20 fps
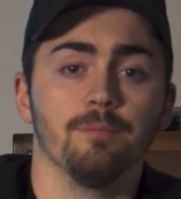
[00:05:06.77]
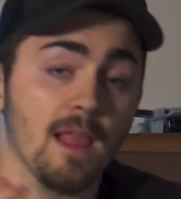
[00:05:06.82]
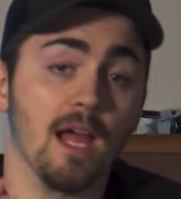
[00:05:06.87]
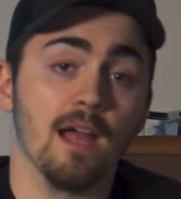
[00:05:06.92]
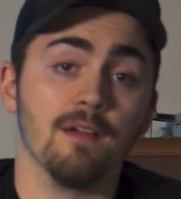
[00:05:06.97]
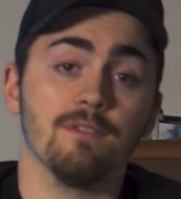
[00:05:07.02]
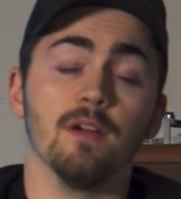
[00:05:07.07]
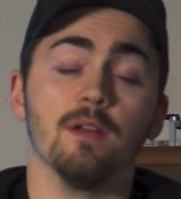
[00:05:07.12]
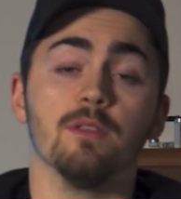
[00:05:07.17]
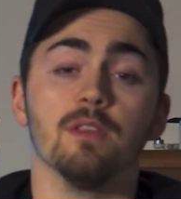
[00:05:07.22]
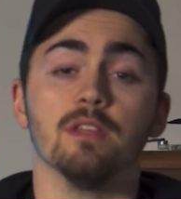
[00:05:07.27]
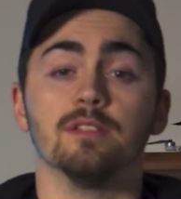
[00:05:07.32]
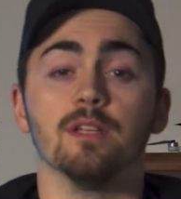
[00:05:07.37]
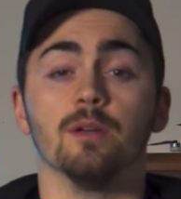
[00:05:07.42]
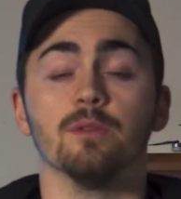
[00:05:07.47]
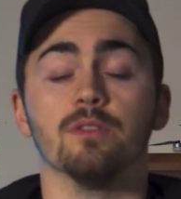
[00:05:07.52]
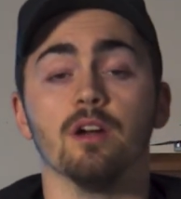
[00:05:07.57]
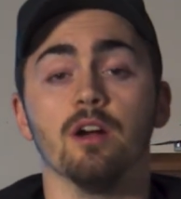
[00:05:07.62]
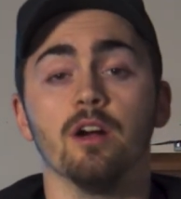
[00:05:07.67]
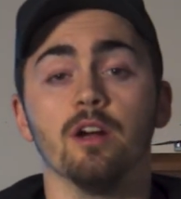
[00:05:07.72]
I found this
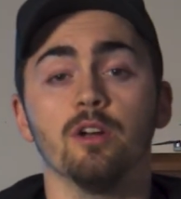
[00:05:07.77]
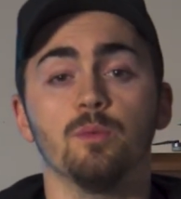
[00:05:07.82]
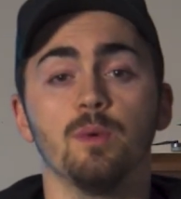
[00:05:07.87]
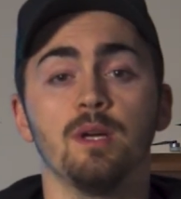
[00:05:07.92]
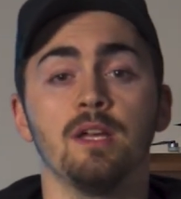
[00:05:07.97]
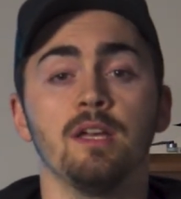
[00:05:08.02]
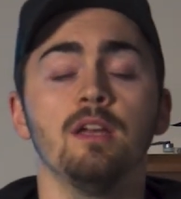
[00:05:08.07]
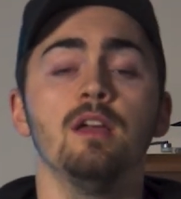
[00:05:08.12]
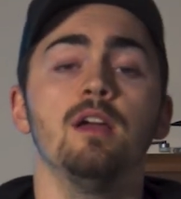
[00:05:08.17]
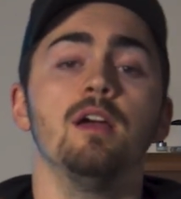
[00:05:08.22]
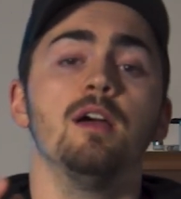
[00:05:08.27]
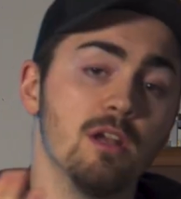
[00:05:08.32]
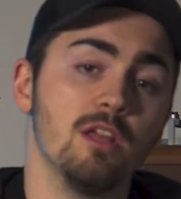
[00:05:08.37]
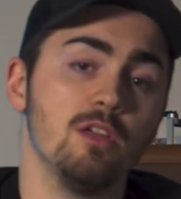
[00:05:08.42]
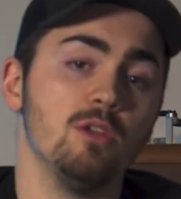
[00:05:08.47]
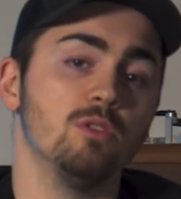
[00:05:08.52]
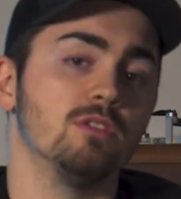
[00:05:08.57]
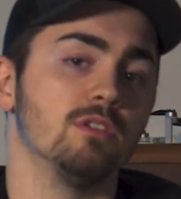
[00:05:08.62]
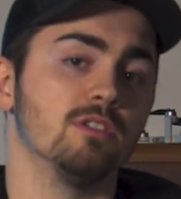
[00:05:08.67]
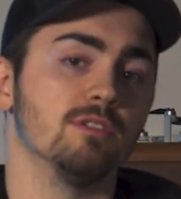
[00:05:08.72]
out the hard way, but I
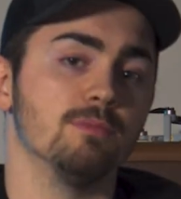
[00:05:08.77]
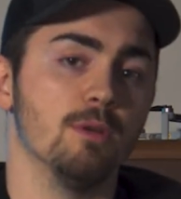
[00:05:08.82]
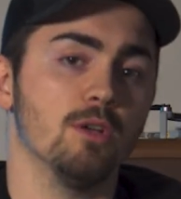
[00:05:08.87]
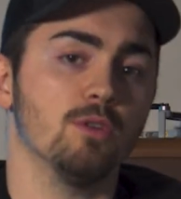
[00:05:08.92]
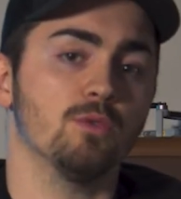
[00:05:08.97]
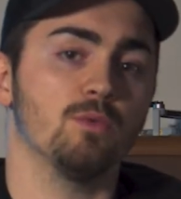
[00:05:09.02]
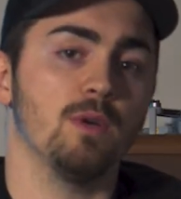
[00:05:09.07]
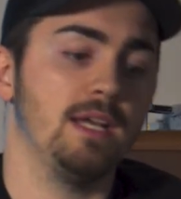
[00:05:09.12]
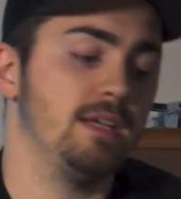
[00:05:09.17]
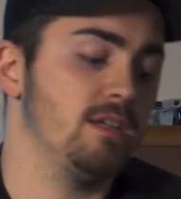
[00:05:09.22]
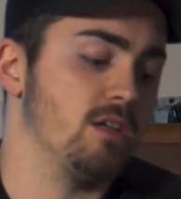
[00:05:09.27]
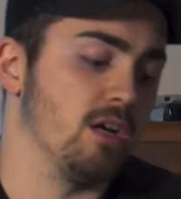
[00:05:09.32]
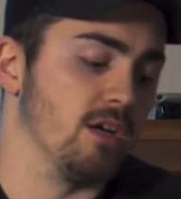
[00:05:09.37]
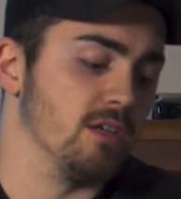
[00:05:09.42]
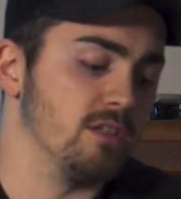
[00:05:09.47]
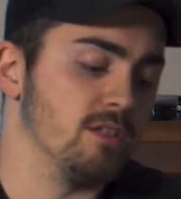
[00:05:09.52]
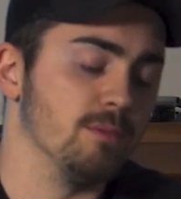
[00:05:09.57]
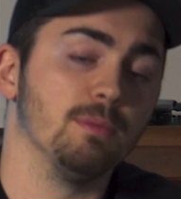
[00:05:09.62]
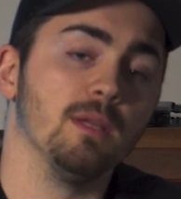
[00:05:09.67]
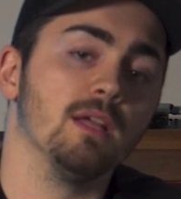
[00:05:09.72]
used a small RAID
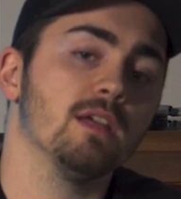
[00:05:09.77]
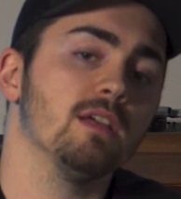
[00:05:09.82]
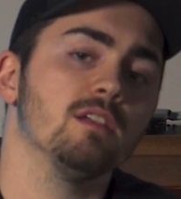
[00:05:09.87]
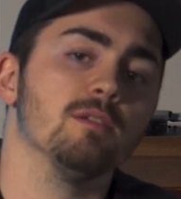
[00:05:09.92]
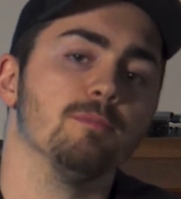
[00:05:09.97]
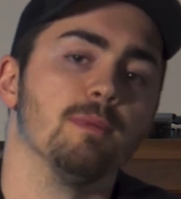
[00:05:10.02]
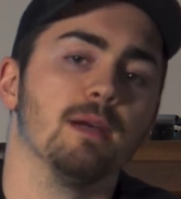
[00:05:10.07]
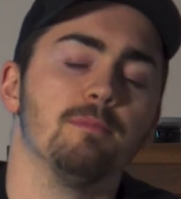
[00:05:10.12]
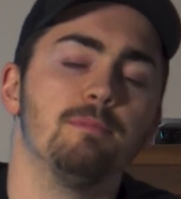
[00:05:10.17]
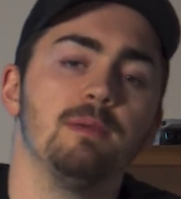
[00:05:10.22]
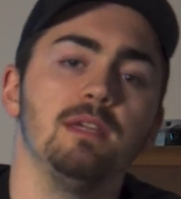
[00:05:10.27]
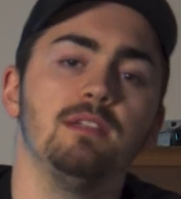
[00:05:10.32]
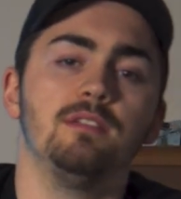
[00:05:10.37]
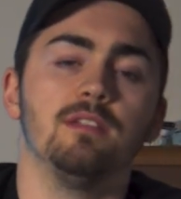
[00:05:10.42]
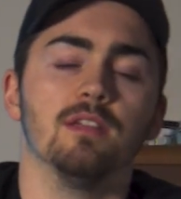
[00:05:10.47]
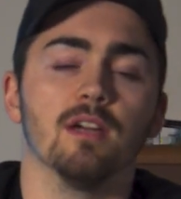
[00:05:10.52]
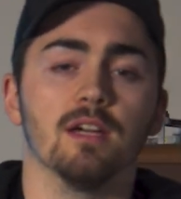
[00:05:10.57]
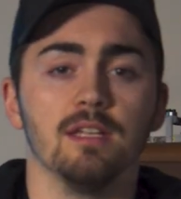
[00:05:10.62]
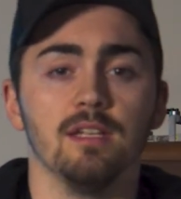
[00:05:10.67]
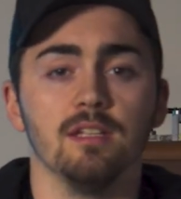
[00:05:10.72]
card to plug into my
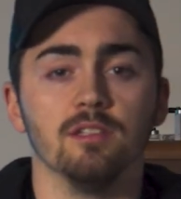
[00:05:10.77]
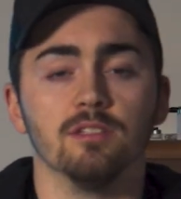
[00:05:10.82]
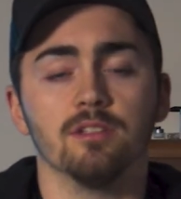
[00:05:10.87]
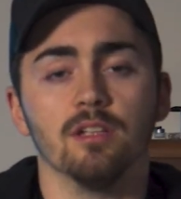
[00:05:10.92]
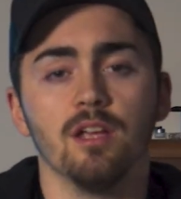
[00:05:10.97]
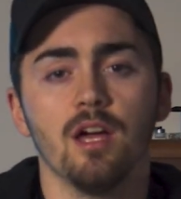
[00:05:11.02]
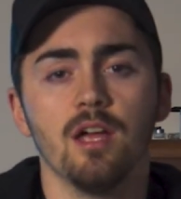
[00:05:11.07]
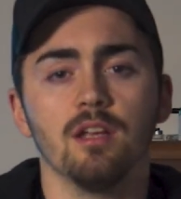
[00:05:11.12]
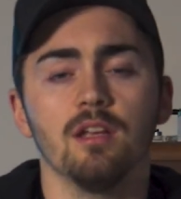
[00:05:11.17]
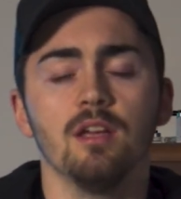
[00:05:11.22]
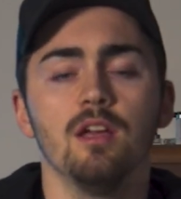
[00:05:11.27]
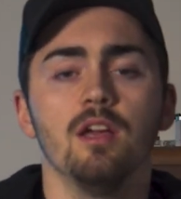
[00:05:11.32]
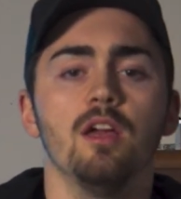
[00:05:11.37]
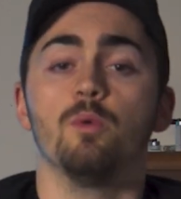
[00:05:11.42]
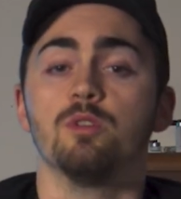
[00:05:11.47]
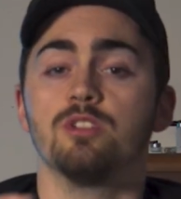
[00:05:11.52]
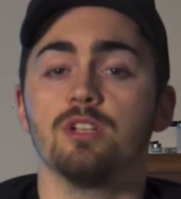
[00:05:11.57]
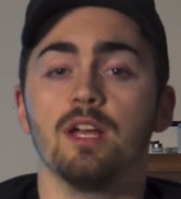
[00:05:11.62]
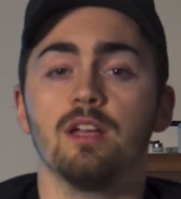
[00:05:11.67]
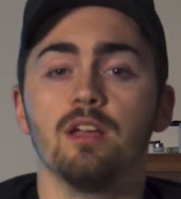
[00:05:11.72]
PCIe slot,
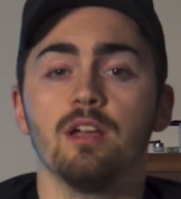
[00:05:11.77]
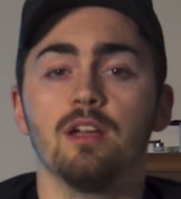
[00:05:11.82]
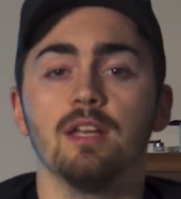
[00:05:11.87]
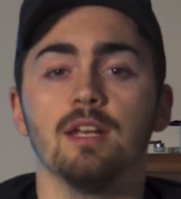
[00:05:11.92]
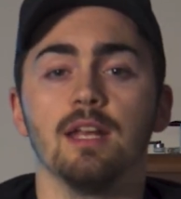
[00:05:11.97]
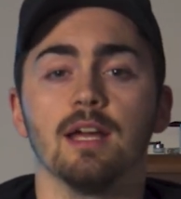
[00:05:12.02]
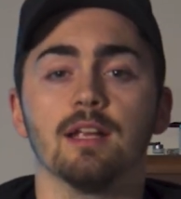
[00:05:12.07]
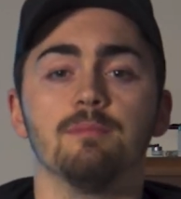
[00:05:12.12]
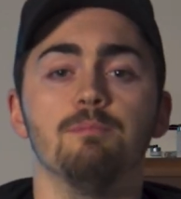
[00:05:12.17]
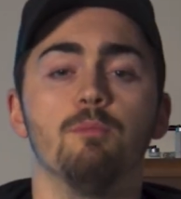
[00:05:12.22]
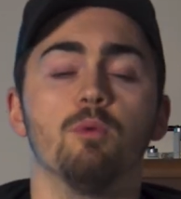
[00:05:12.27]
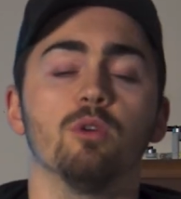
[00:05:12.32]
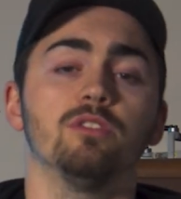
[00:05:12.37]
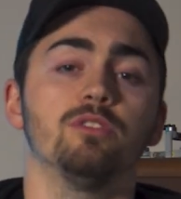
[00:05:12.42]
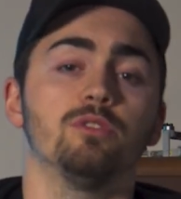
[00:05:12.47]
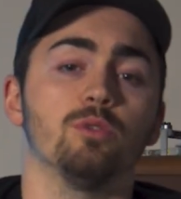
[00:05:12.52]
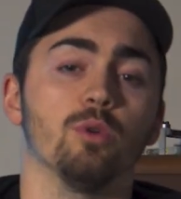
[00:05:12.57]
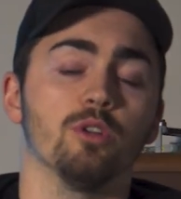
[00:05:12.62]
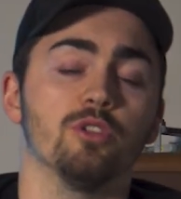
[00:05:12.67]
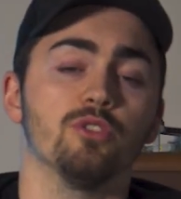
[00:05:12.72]
which I could connect more
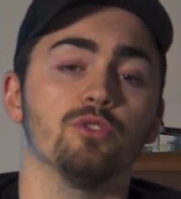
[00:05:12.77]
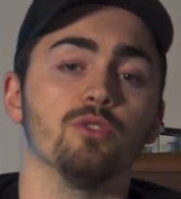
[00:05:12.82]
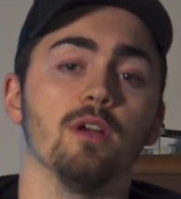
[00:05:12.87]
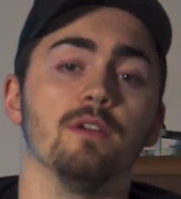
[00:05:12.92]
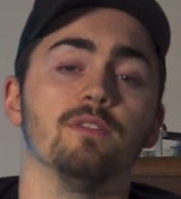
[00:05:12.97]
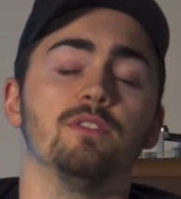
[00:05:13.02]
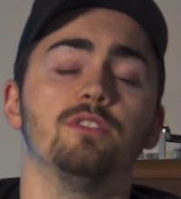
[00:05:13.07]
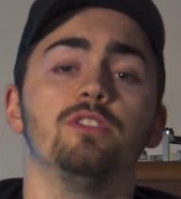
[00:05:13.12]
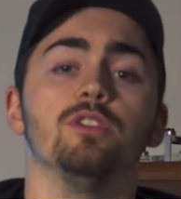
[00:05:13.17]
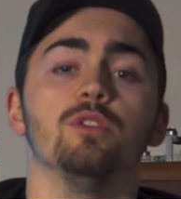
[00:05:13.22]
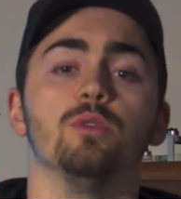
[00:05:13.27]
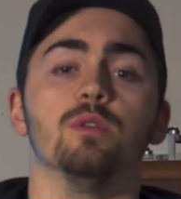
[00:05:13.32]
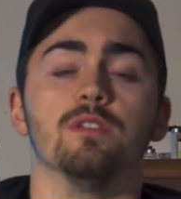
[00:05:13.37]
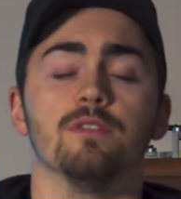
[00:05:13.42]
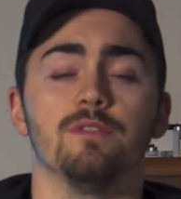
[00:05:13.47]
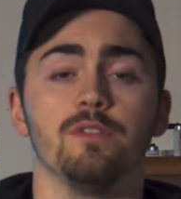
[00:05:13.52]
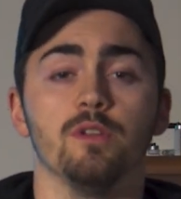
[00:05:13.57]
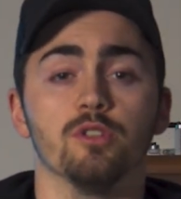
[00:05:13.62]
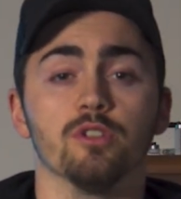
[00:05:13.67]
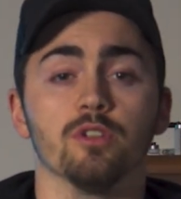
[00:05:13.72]
storage drives to in
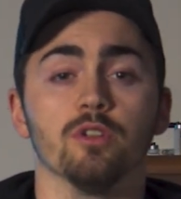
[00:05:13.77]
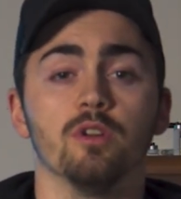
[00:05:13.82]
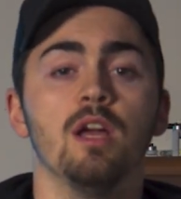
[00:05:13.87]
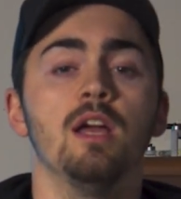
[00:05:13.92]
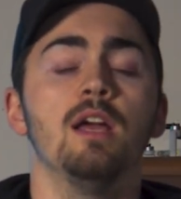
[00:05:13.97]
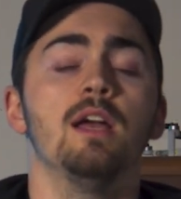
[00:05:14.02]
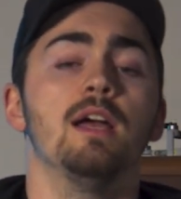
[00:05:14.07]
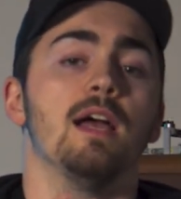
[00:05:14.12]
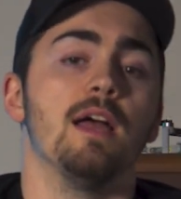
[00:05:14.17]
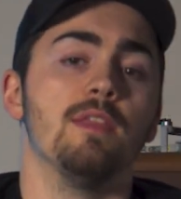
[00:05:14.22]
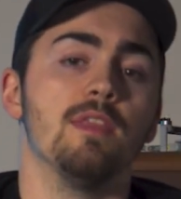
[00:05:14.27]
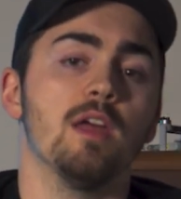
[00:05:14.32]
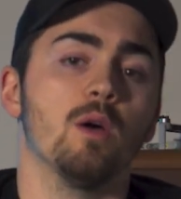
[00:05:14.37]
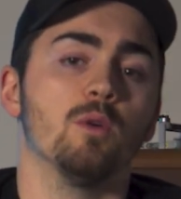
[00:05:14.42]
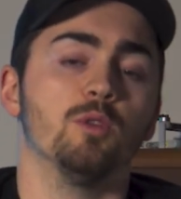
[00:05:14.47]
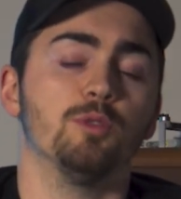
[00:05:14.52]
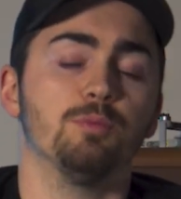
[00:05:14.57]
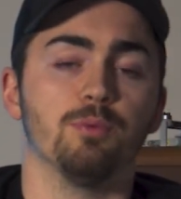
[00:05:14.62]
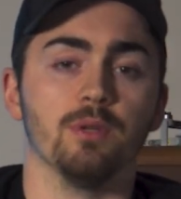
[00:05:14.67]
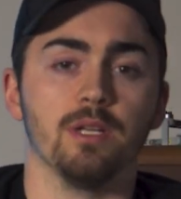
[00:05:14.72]
the future, and
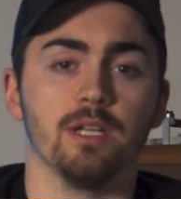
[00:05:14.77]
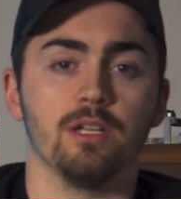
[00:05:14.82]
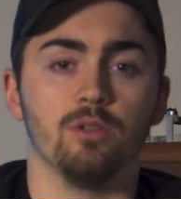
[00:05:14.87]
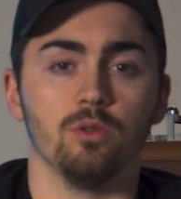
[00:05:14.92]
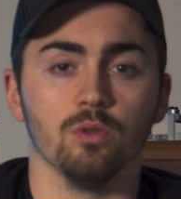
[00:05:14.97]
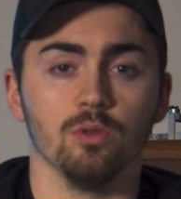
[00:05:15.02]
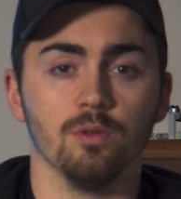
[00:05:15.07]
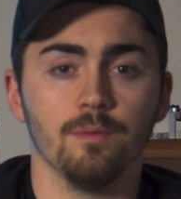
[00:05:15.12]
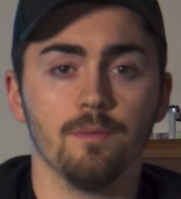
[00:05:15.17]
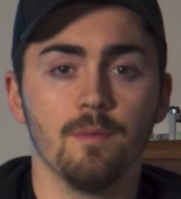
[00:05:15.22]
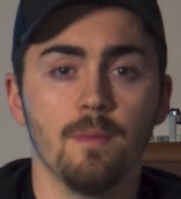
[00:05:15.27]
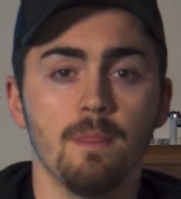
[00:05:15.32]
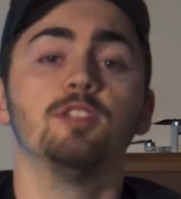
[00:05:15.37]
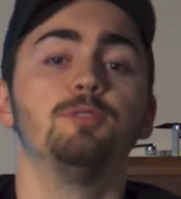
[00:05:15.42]
that was pretty cool.